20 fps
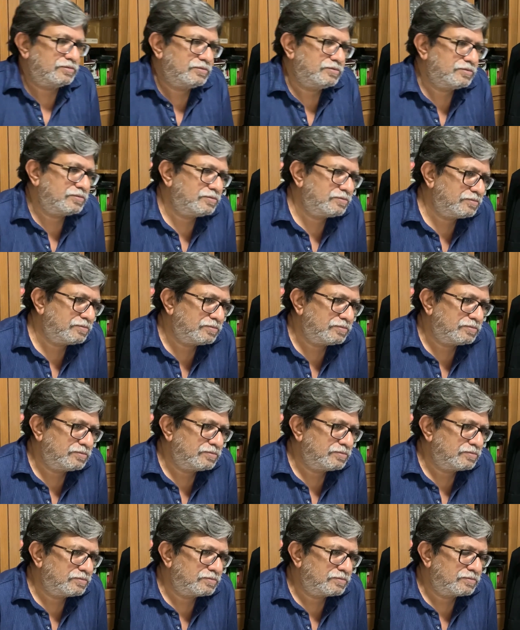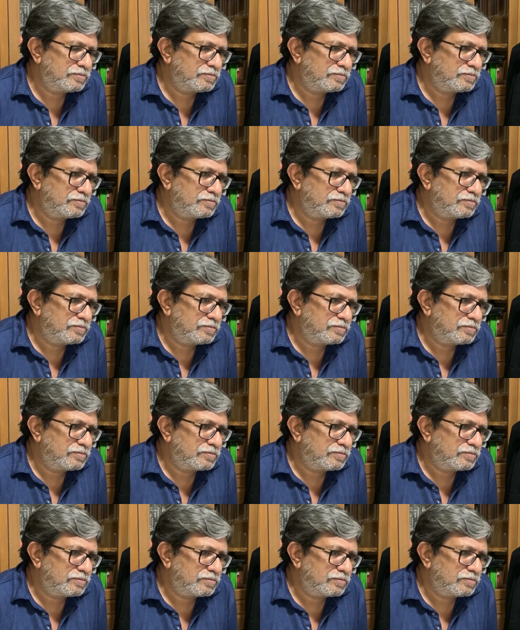[no speech]